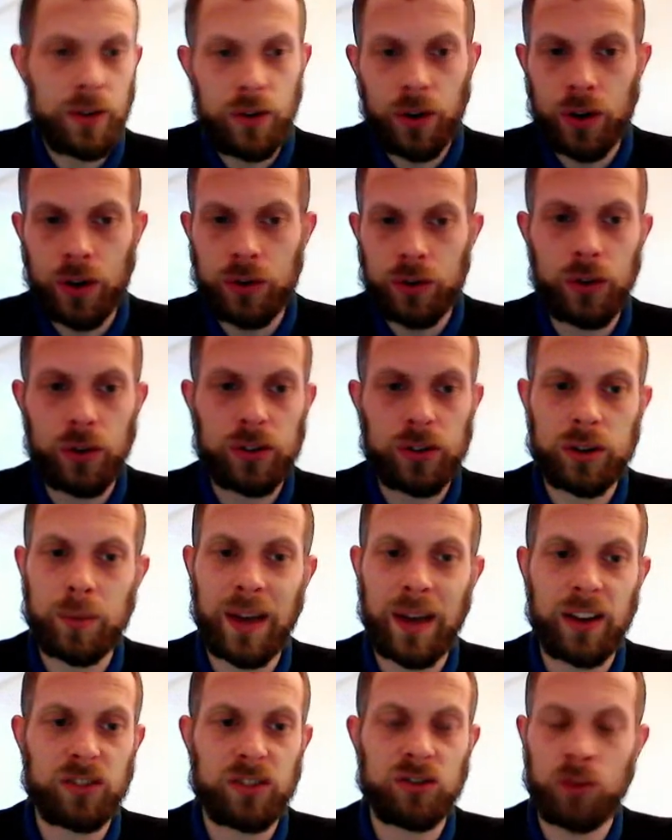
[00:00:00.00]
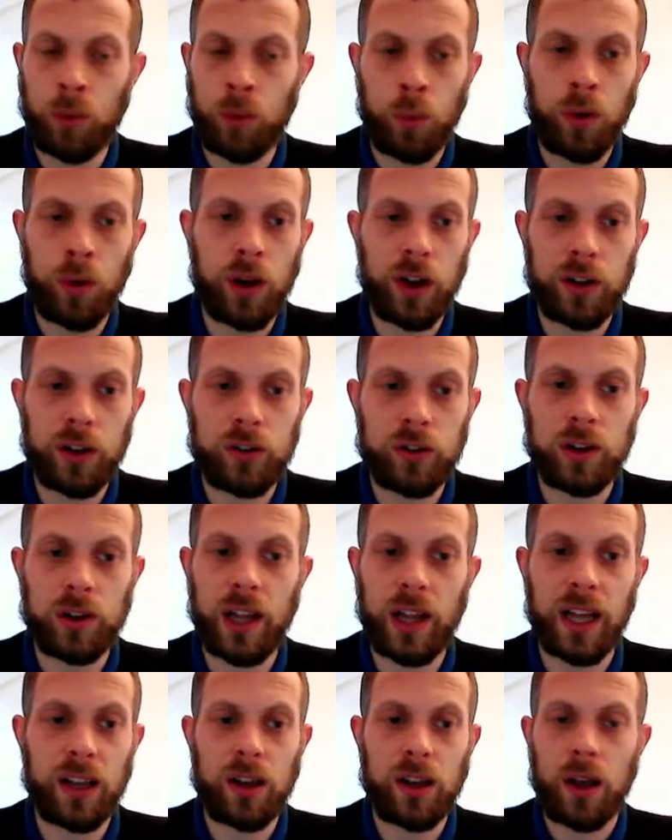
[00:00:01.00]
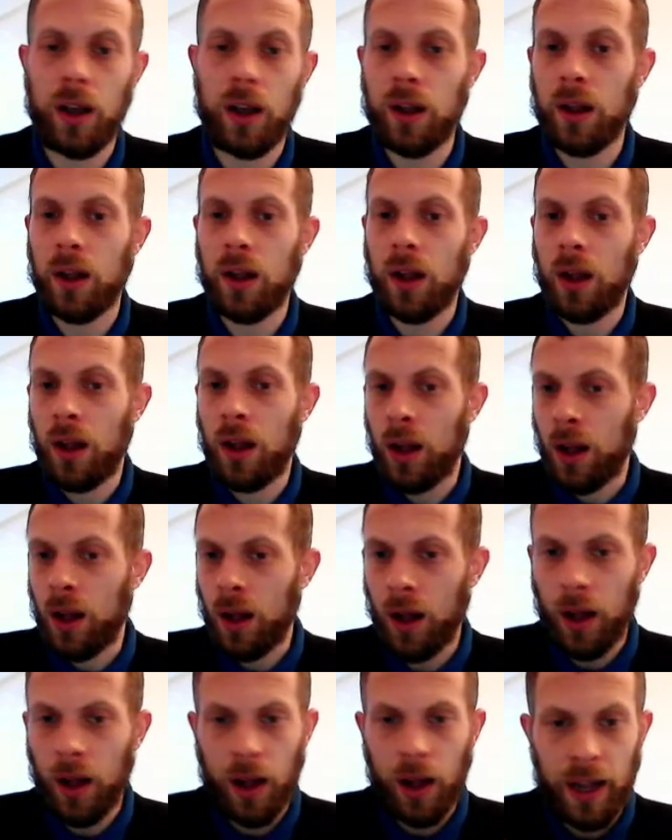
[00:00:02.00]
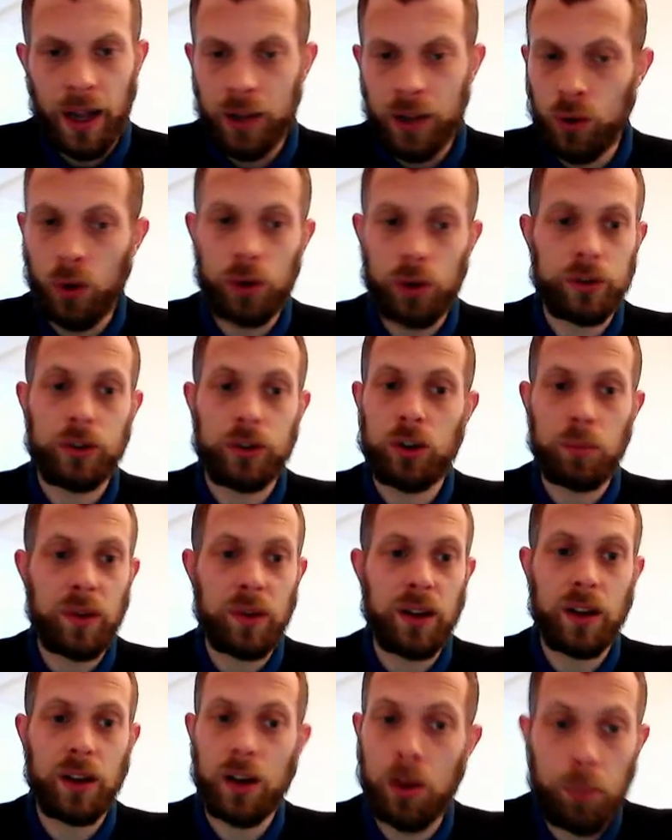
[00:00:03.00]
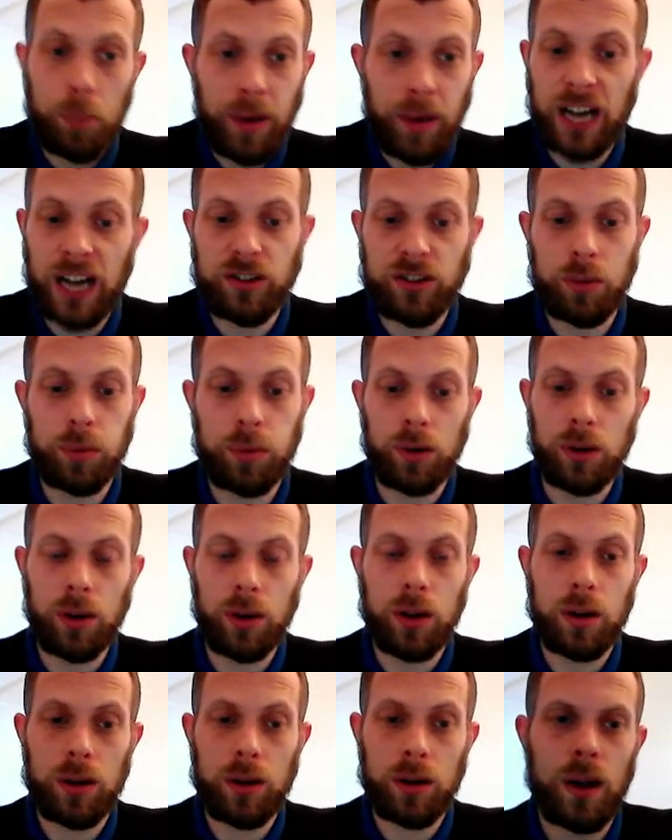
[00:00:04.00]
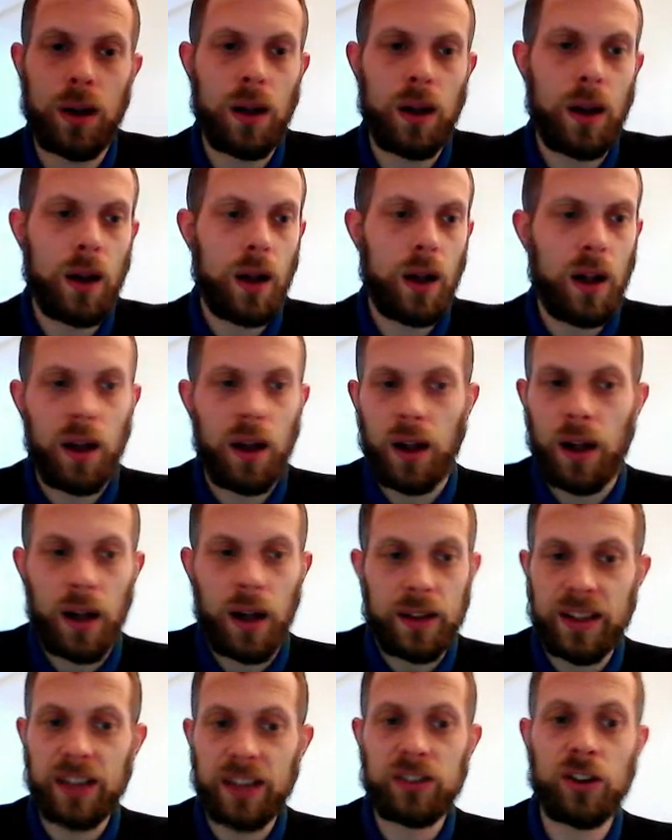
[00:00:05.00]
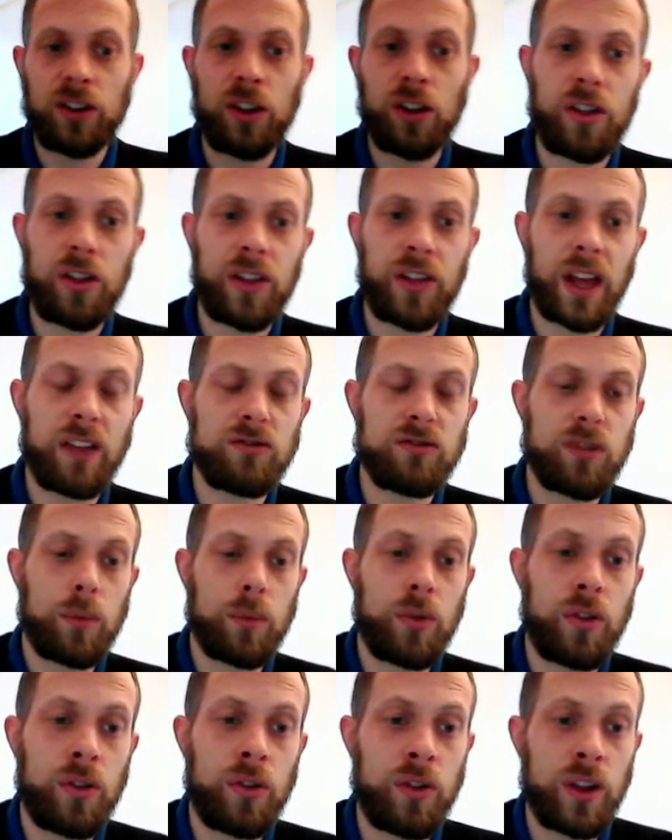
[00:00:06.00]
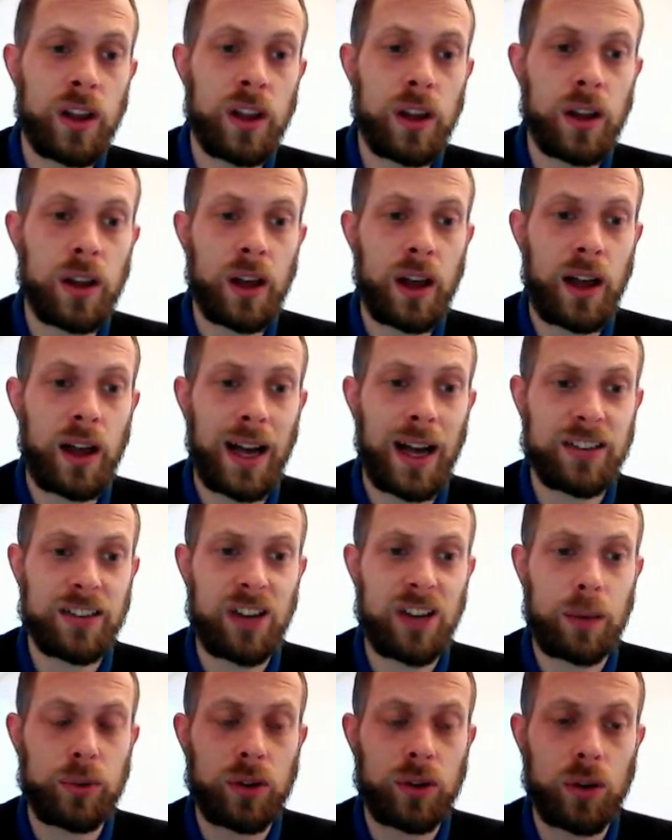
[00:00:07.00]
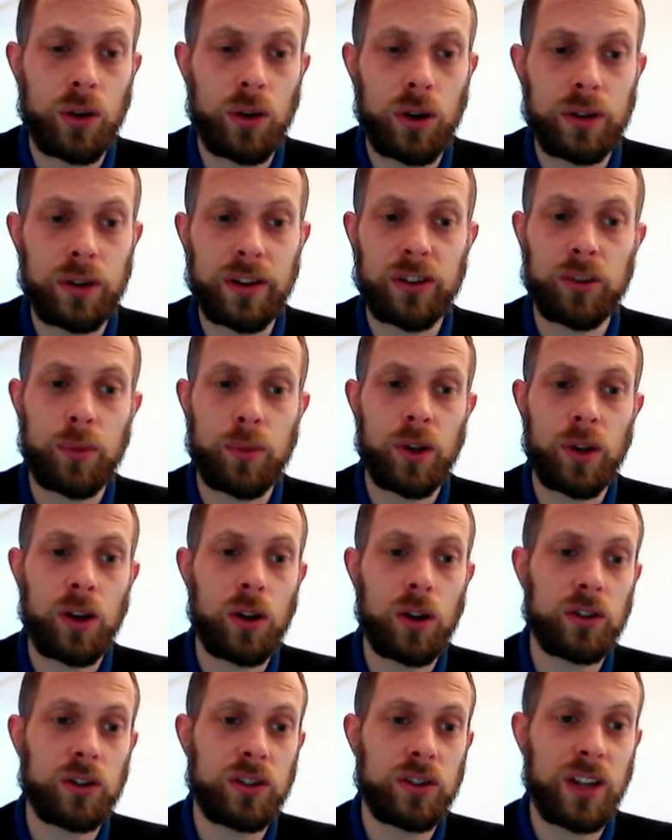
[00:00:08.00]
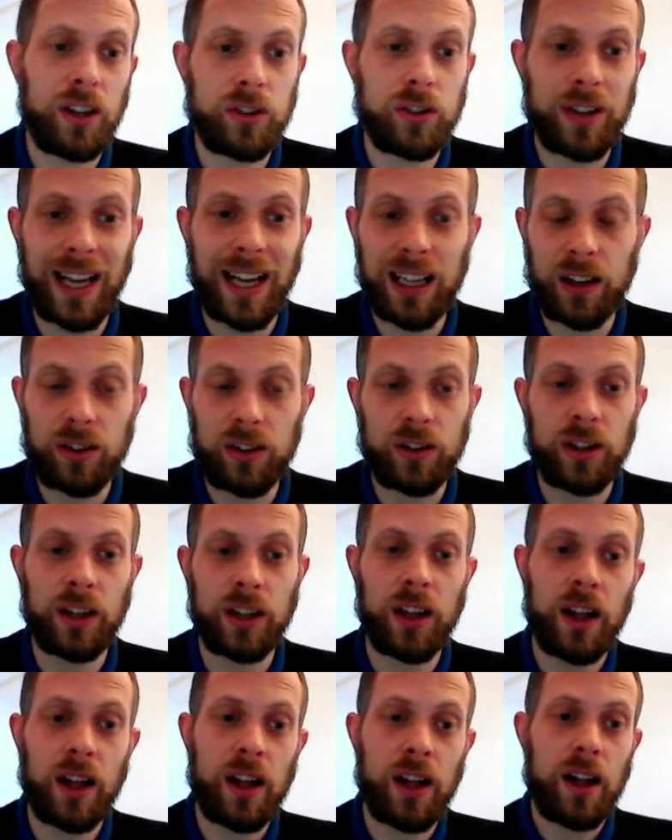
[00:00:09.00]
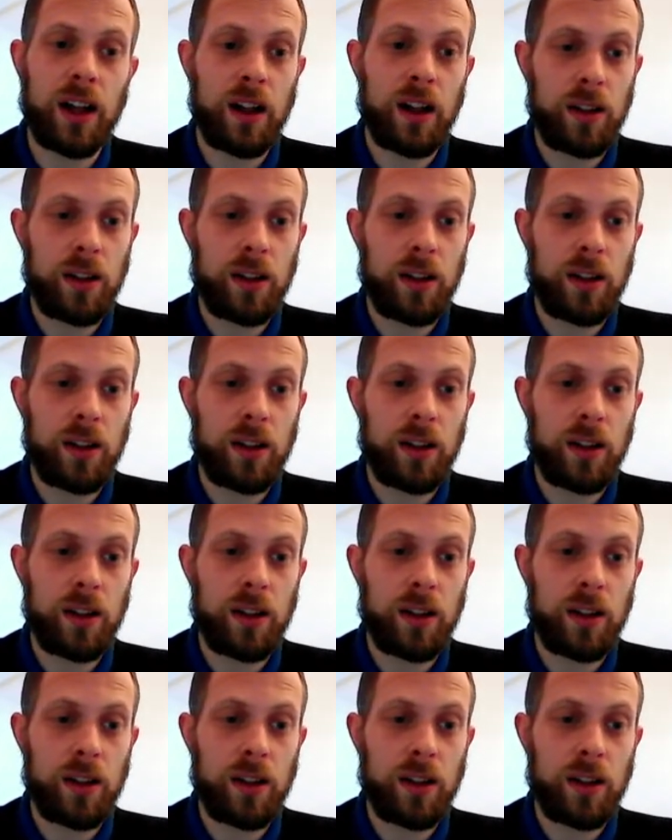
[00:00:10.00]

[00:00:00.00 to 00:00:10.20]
And you could use some extra words like in order to be comparable. And here's another thing from the higher apps course, is something called seasonality,